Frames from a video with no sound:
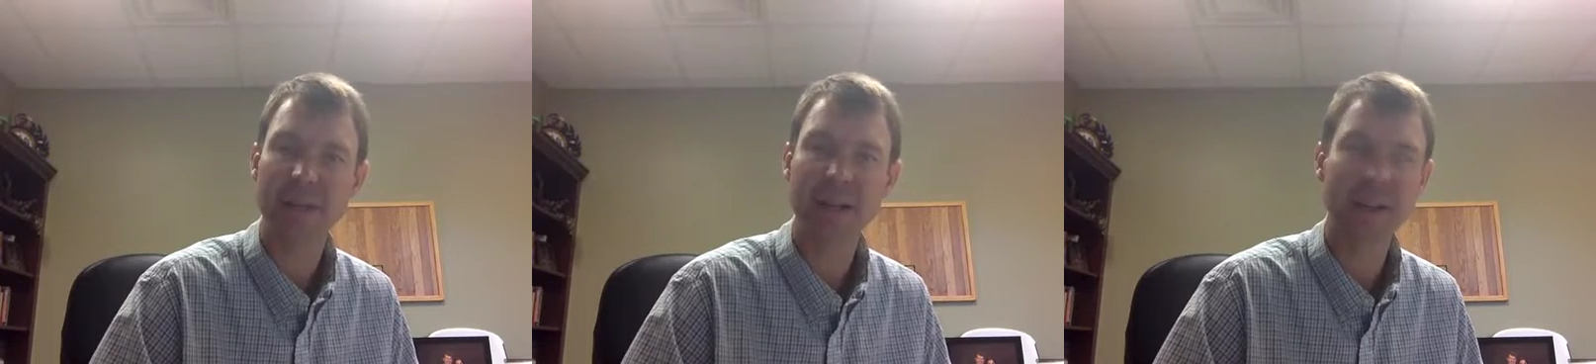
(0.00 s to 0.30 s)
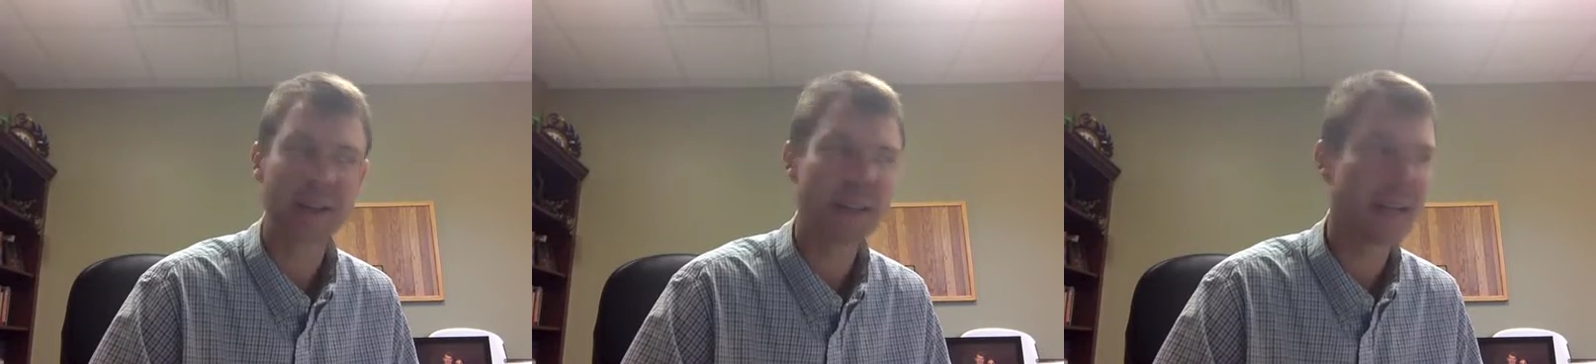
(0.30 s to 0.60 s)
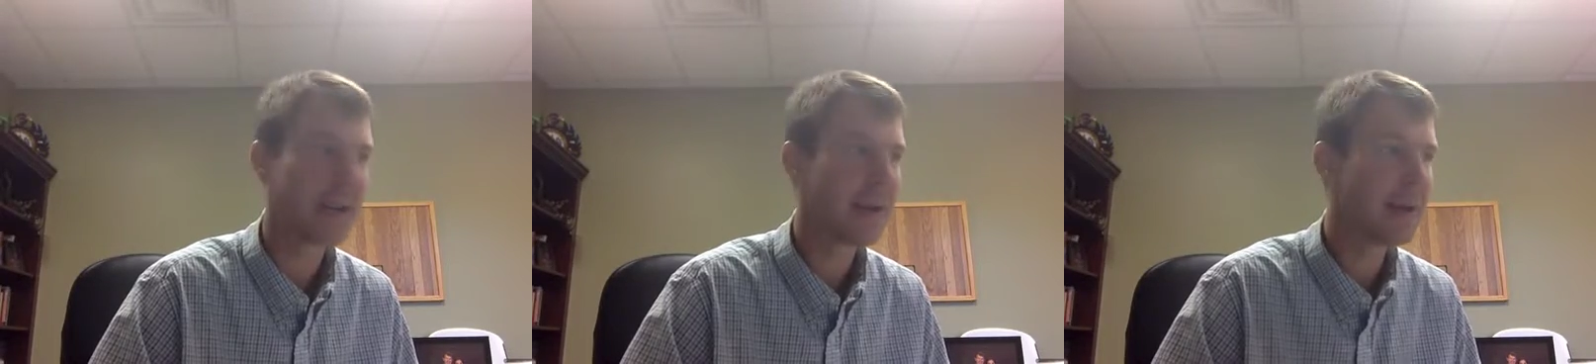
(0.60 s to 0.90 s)
little
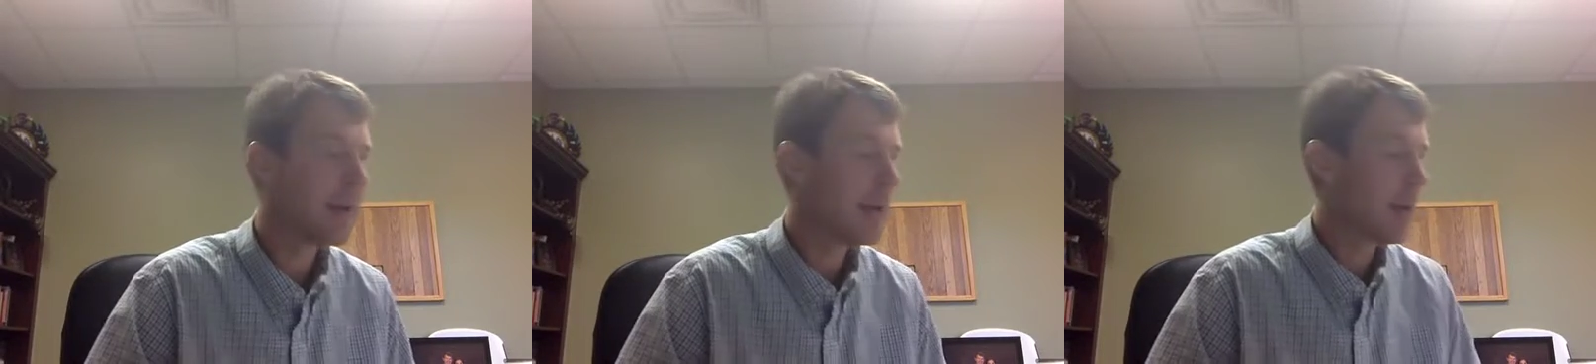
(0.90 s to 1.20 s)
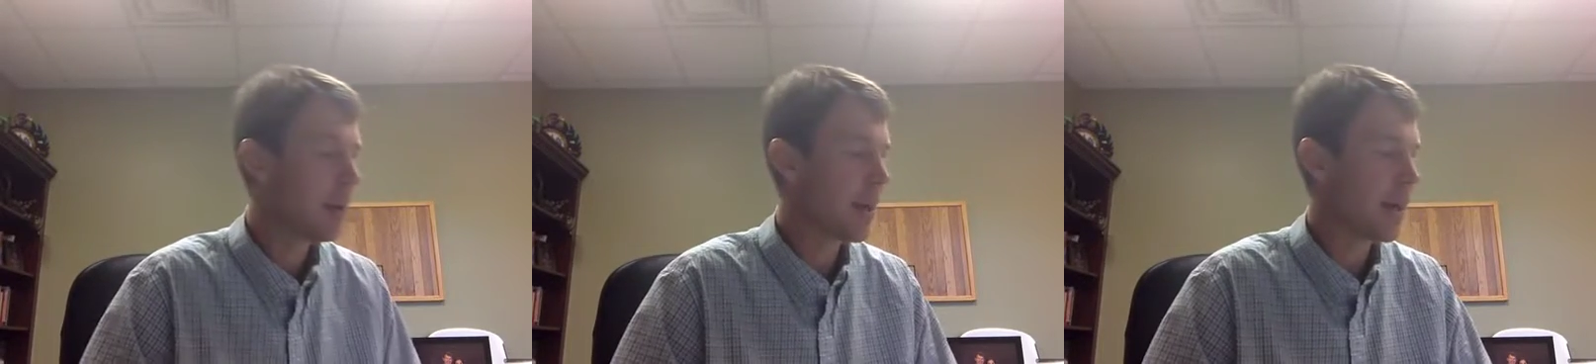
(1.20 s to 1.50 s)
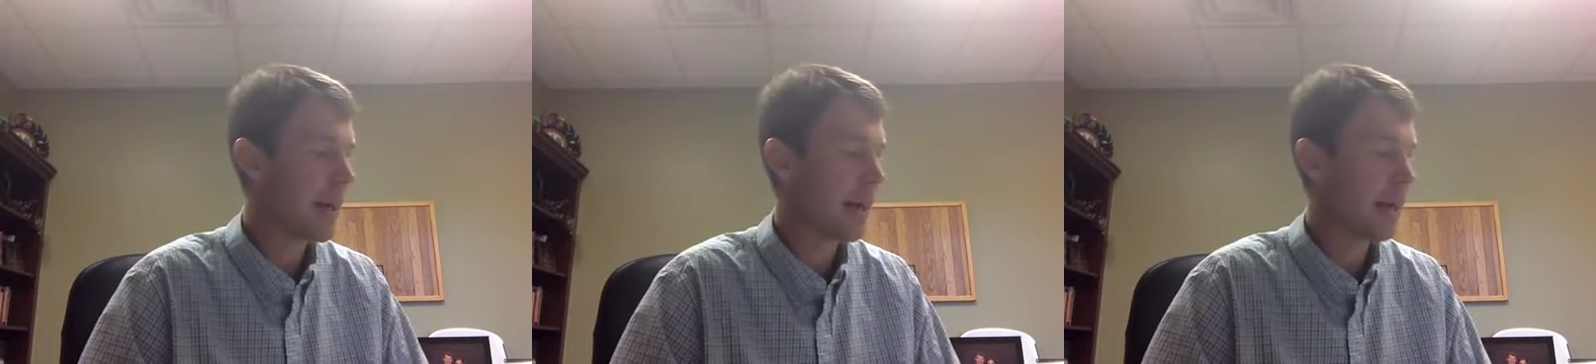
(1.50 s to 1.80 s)
silly, but
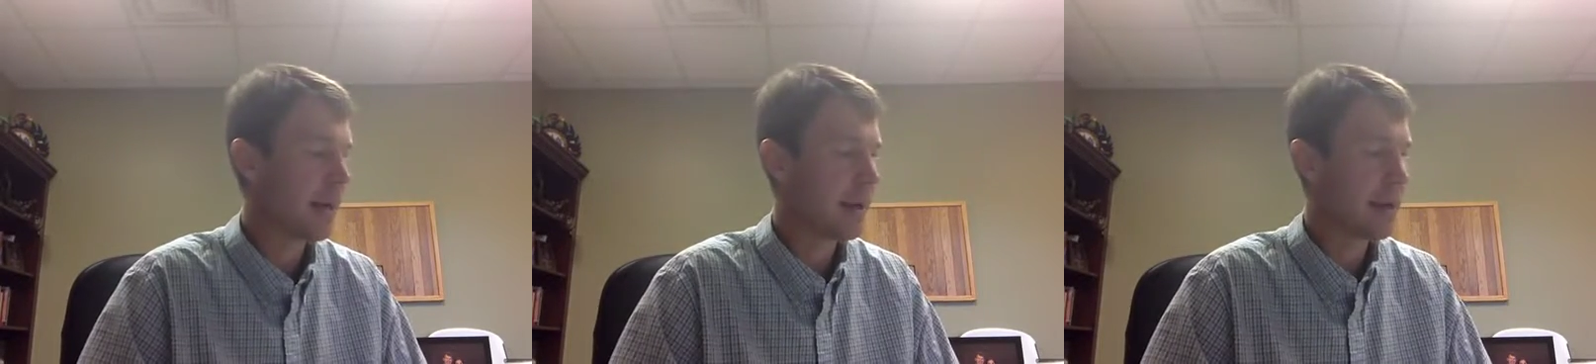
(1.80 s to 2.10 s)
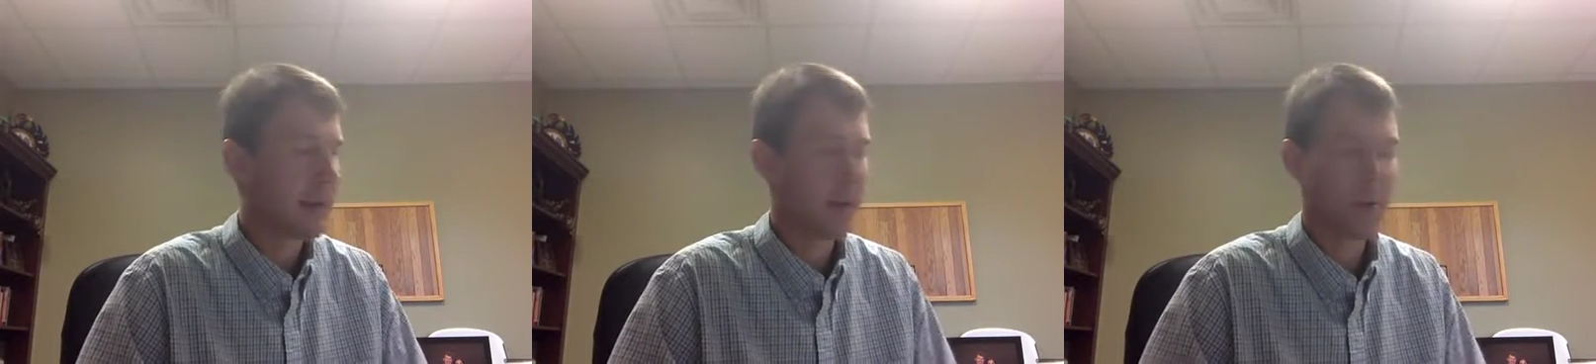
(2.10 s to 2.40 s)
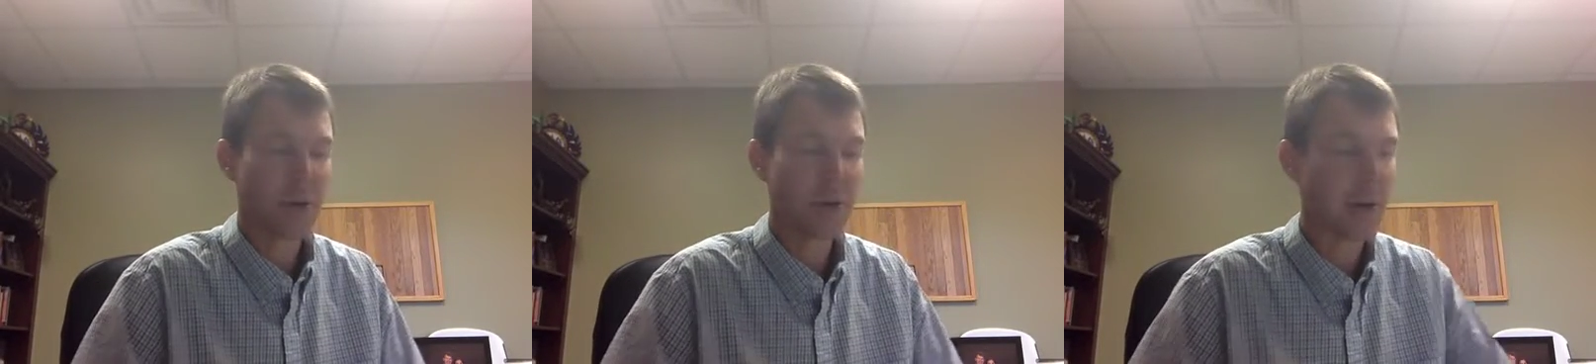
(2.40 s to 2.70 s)
when
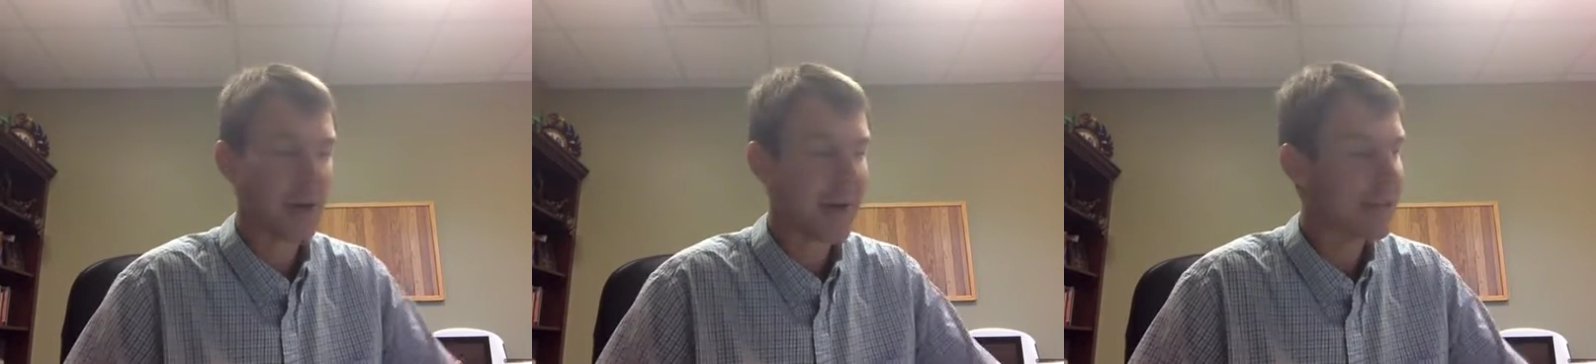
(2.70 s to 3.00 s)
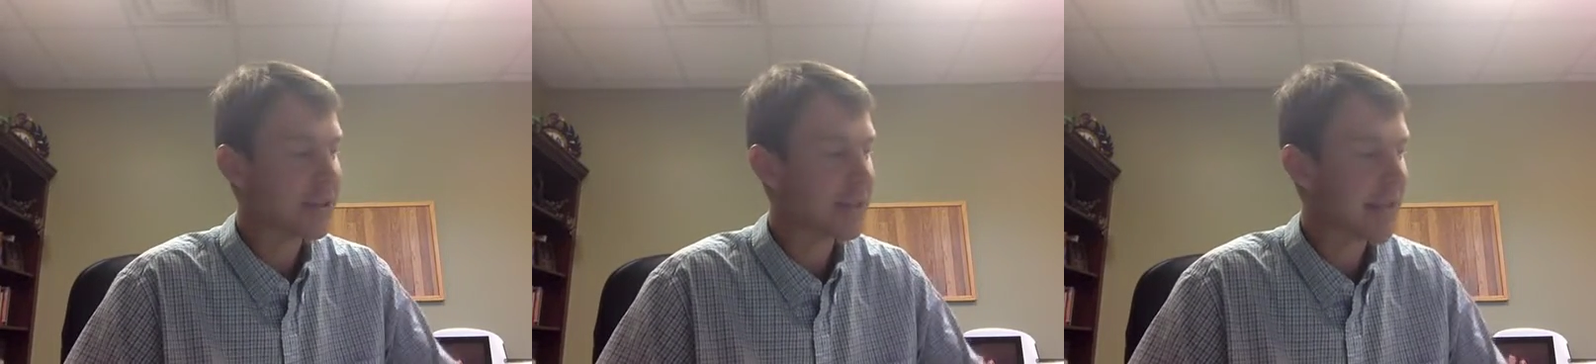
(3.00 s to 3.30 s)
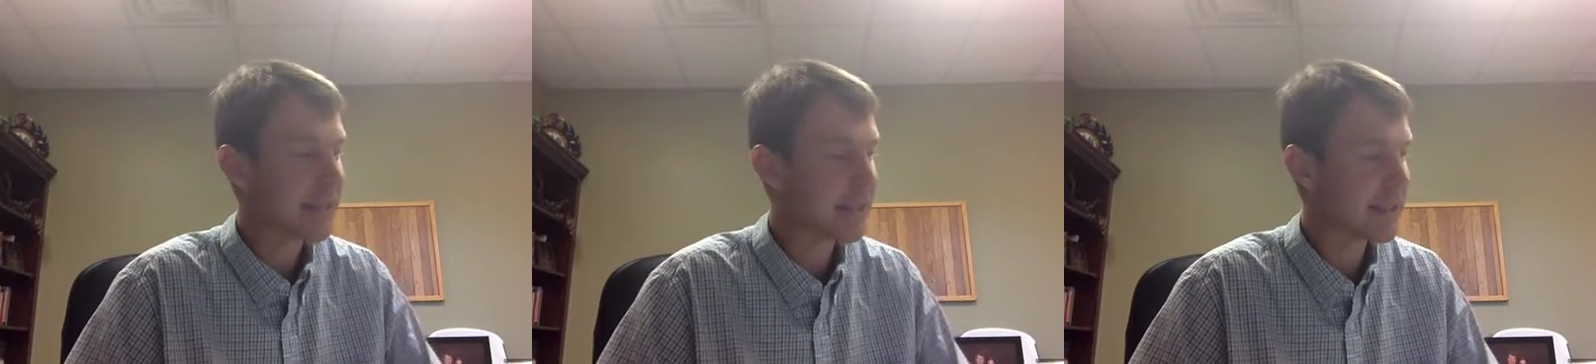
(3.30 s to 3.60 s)
you're doing your
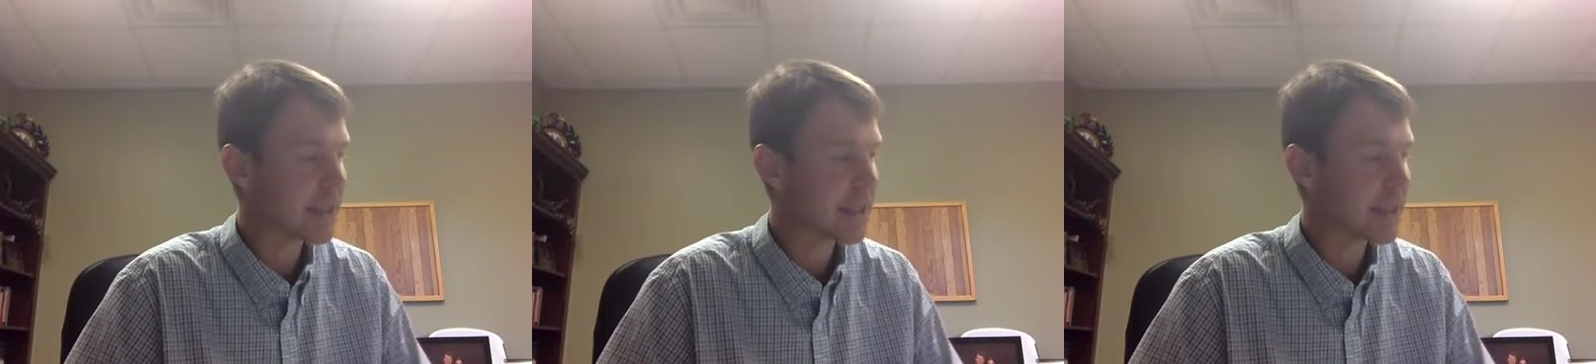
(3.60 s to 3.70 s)
exercises,